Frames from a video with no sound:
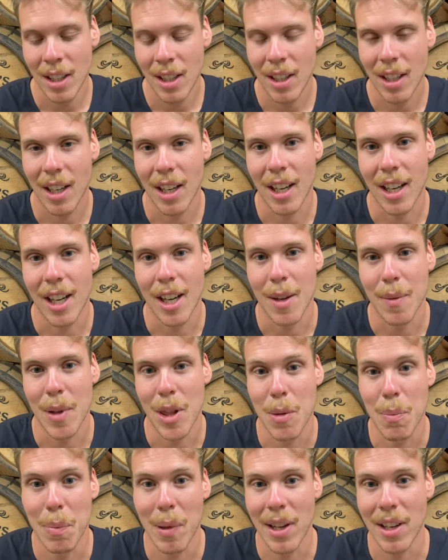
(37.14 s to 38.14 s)
um,
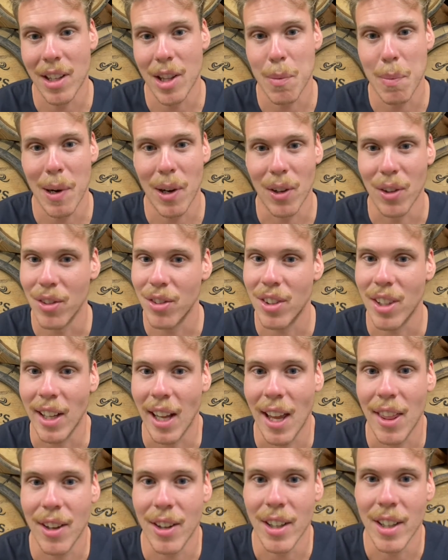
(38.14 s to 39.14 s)
and then blended the barrels
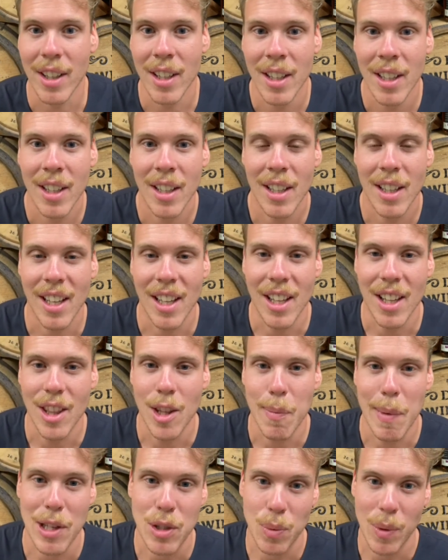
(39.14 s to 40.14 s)
together in
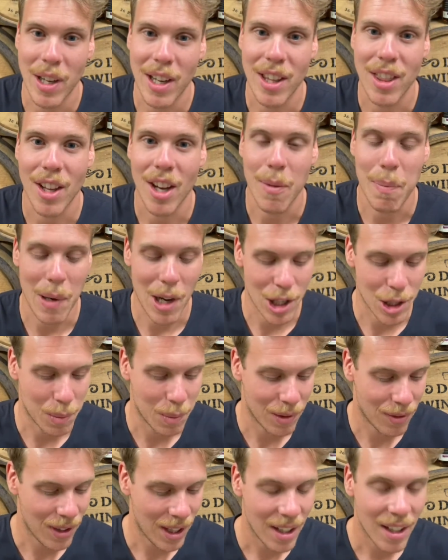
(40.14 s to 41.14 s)
the best way I thought
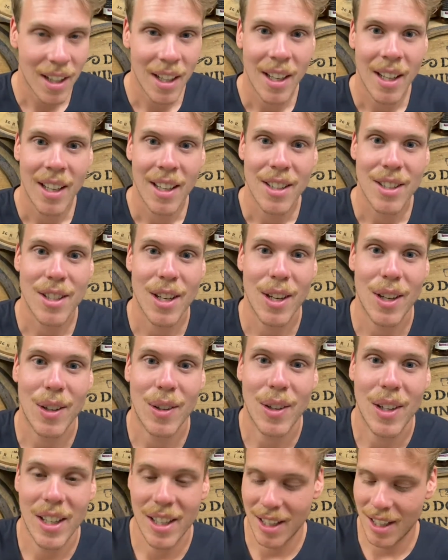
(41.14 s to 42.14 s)
possibly fit.
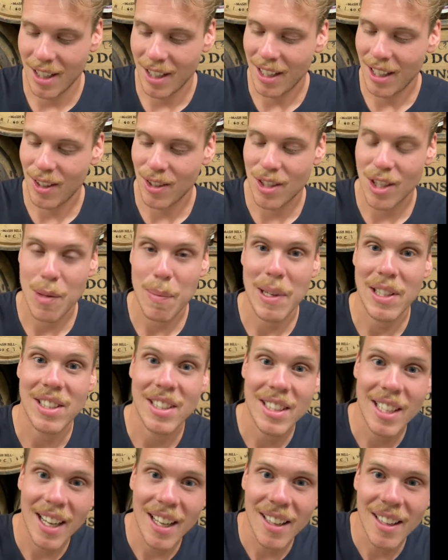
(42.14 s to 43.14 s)
So uh, here's to the
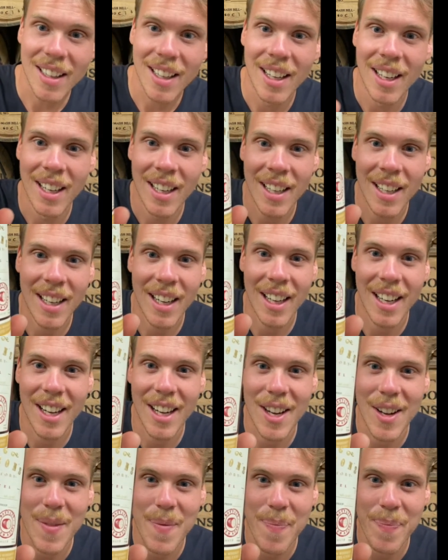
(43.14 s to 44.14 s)
Moscatel.
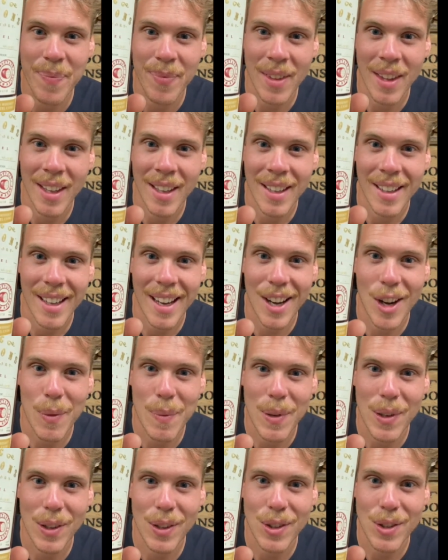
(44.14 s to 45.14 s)
Um, I
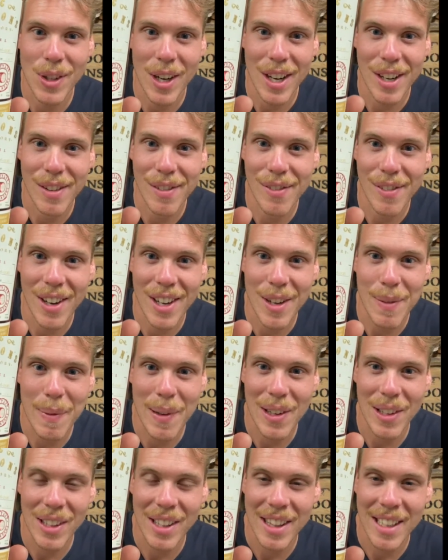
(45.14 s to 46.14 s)
hope you try and find a
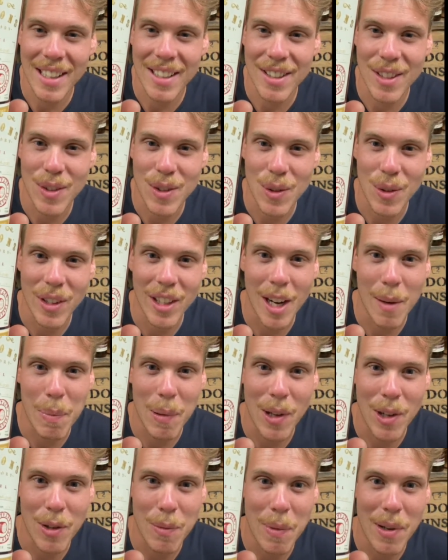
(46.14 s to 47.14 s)
bottle of this. There's only a
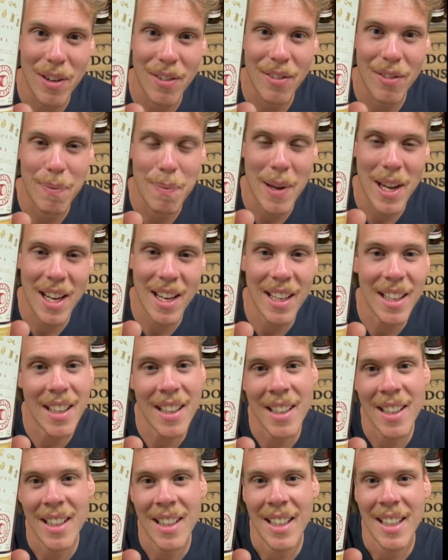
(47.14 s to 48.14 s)
couple hundred of them made.
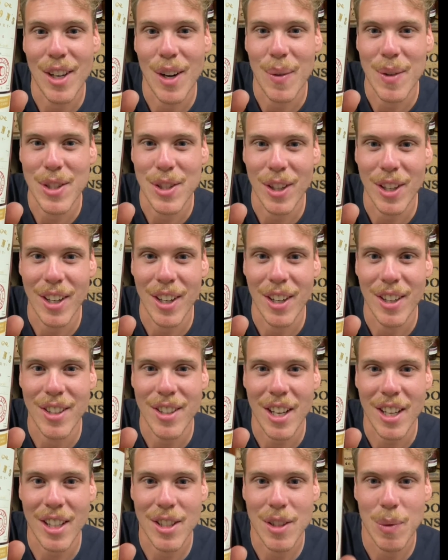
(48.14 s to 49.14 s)
You can always look at our
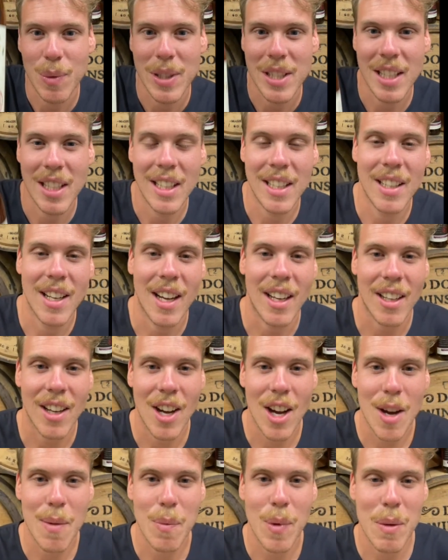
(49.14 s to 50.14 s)

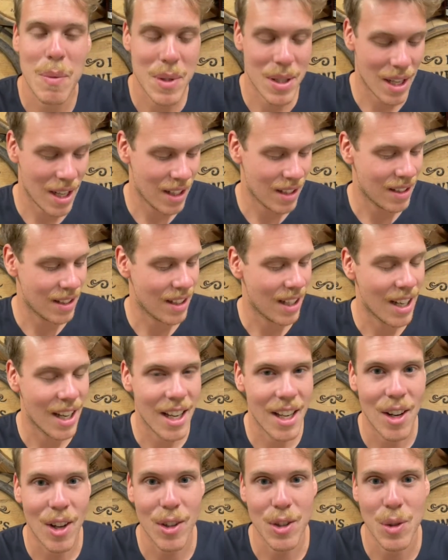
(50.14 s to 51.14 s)
docswhiskey.com website
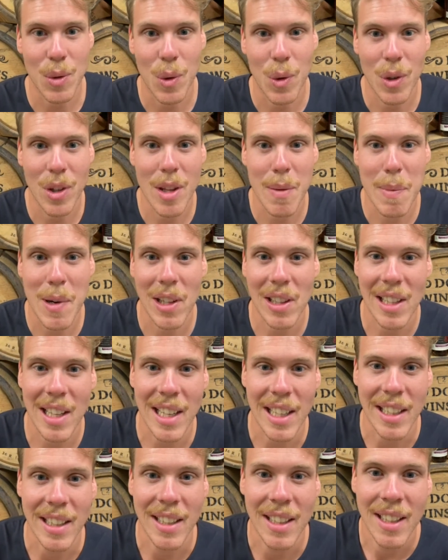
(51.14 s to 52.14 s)
and also order them
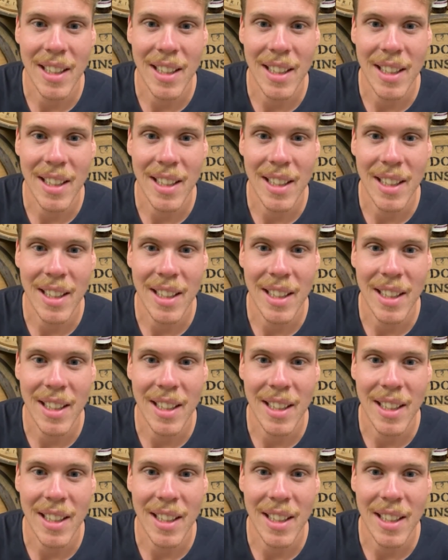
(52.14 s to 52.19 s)
online.